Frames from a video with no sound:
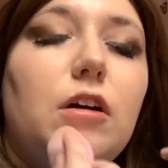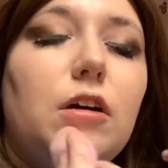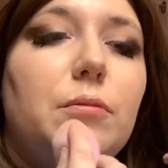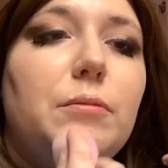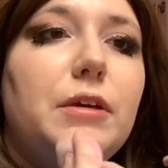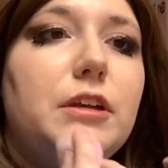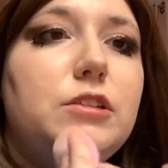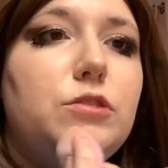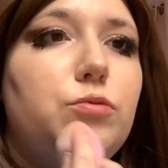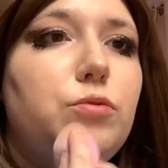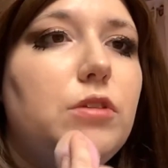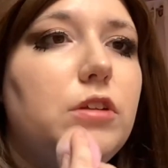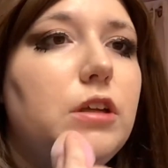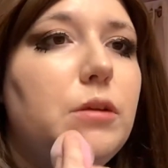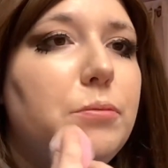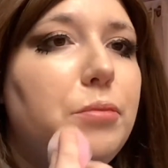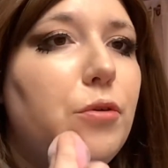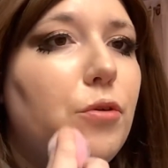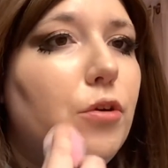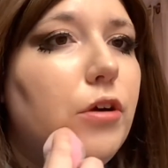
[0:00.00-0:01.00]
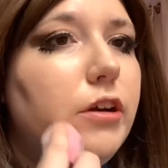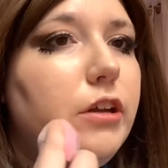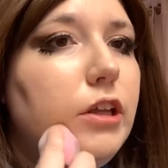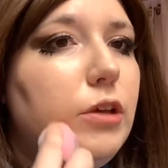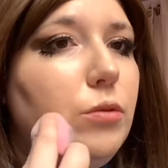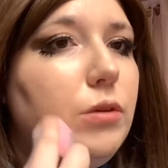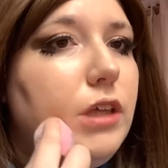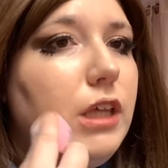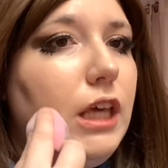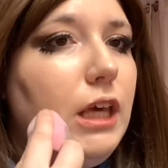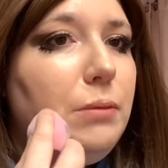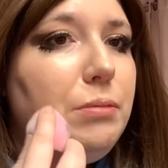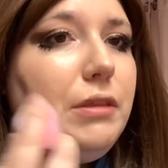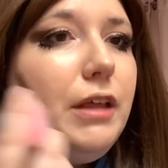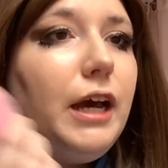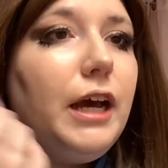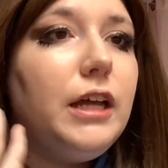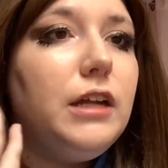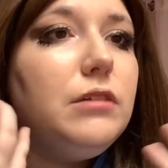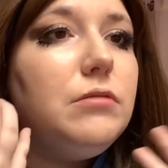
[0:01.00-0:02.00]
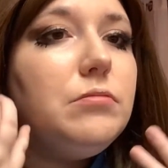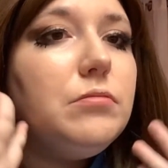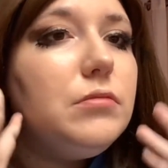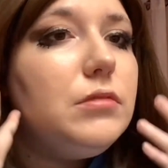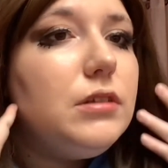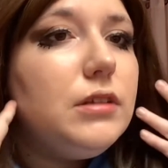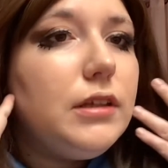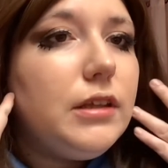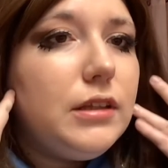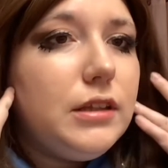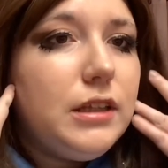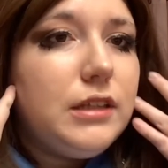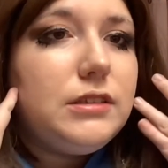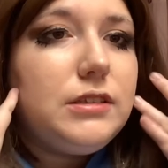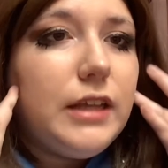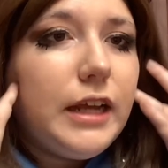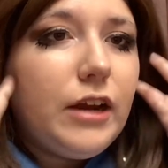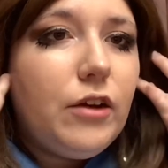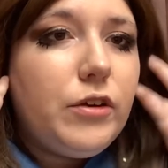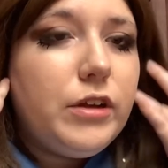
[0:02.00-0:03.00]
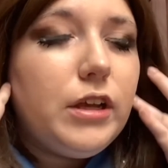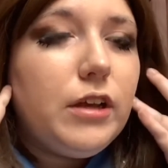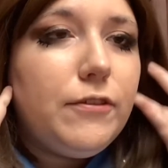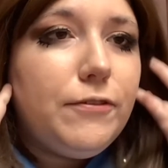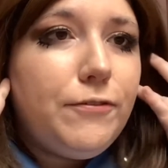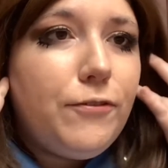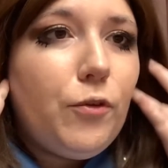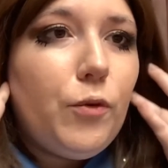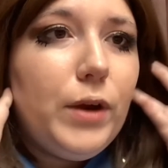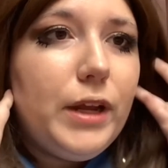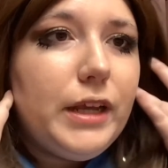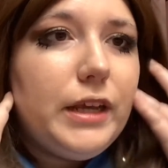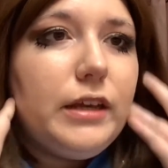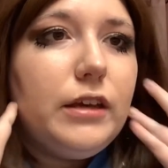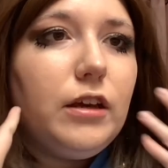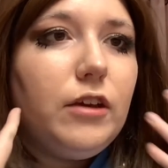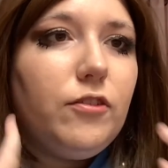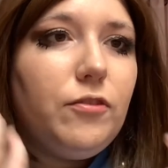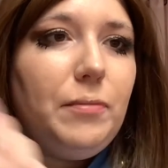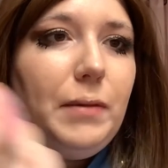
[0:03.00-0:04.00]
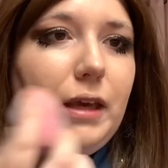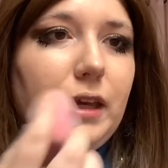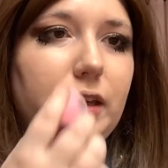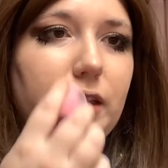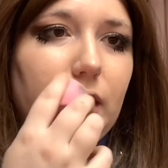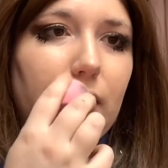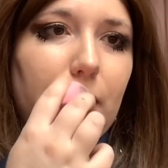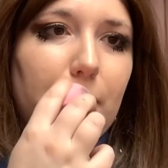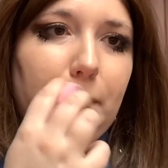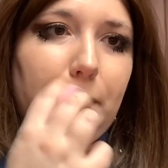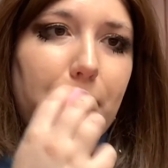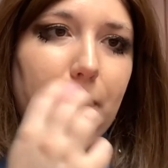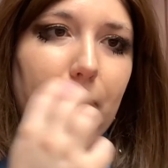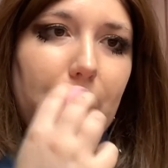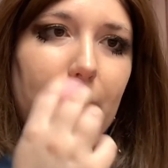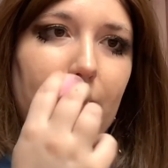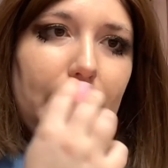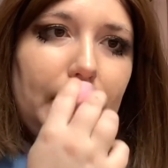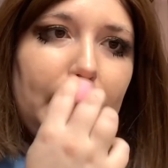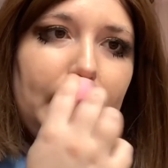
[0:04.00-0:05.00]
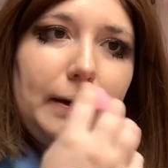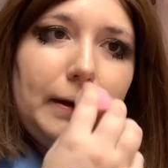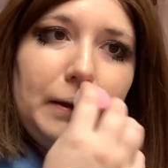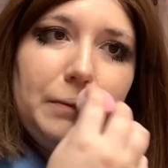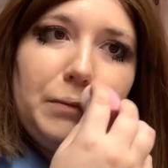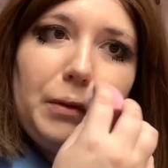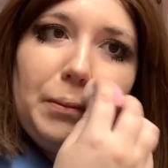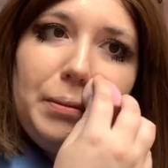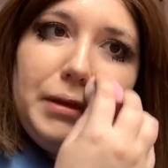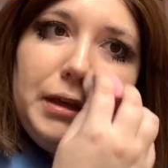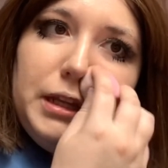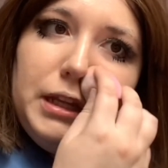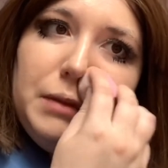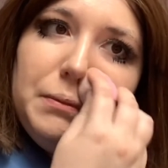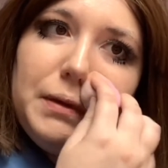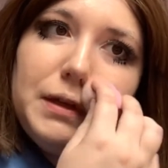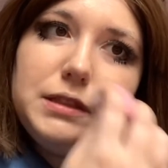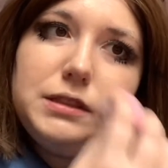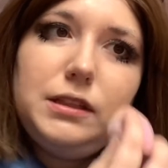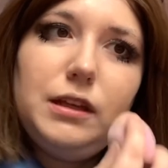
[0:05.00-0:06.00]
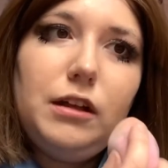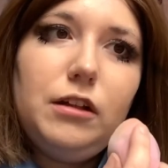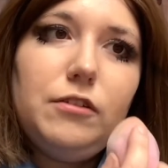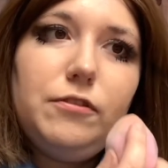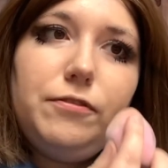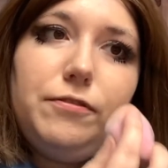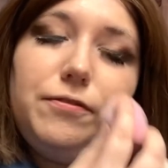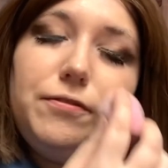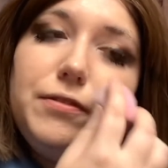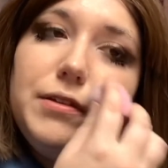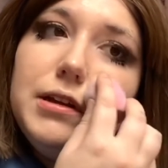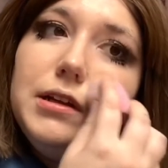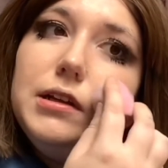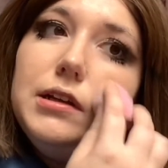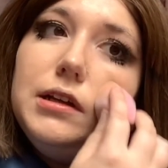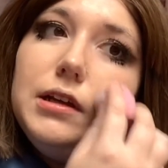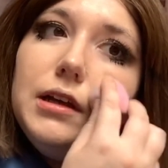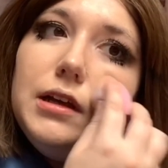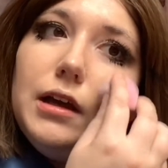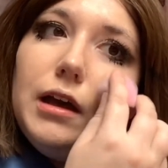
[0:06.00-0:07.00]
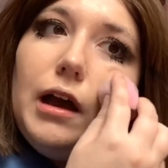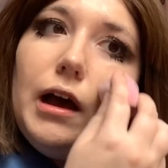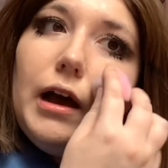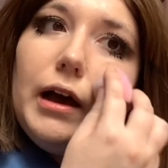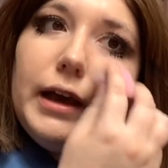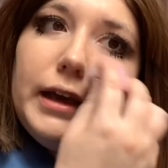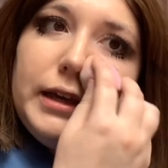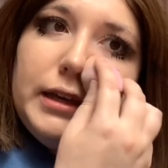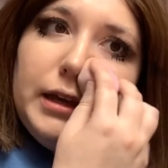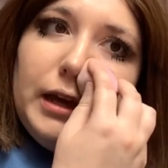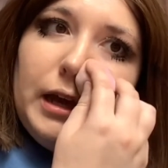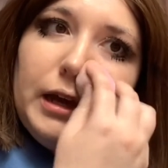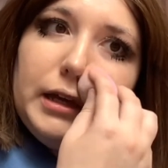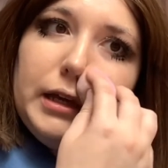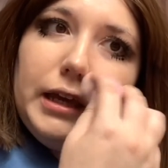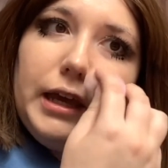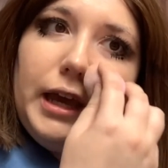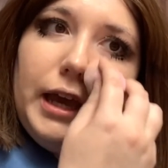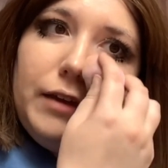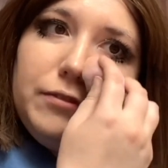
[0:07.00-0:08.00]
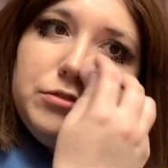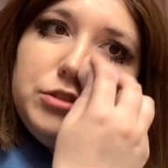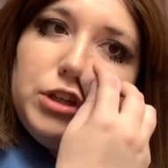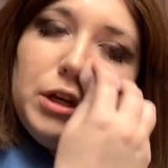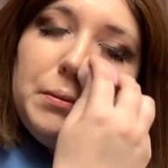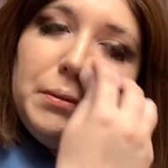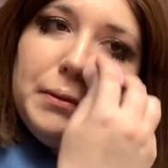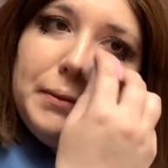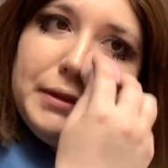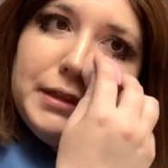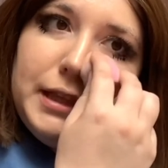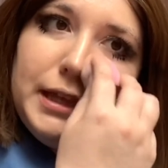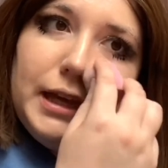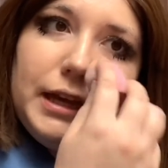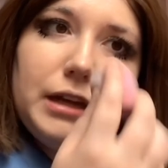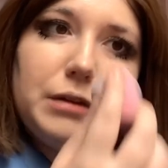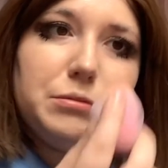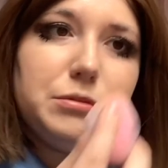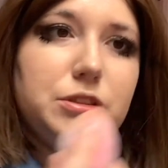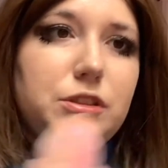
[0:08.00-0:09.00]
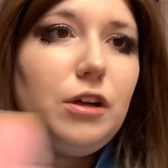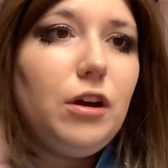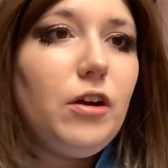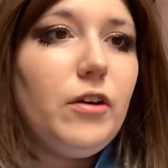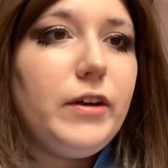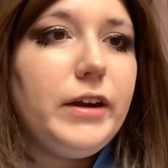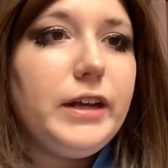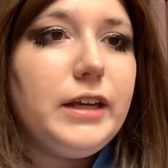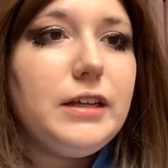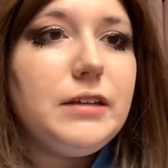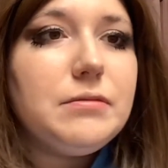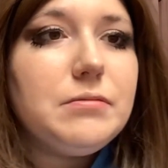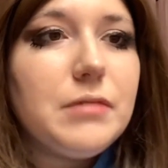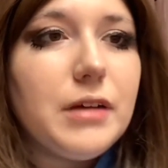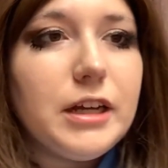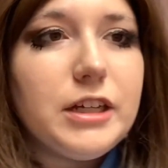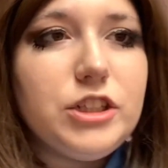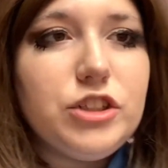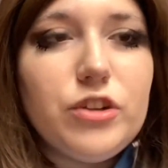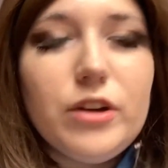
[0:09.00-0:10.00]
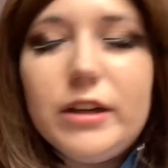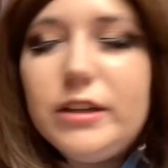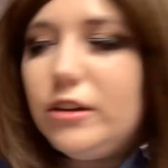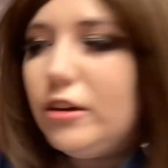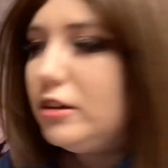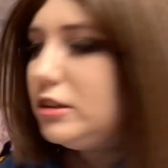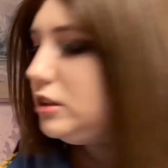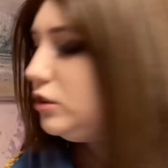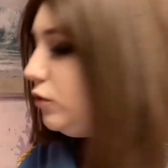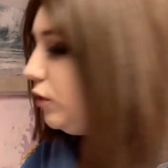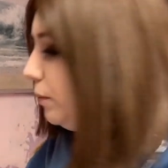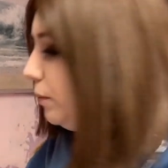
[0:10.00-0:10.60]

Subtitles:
it's really important you keep this area free of makeup. And I'm repeating myself. I have trouble with that. I'm sorry. I try not to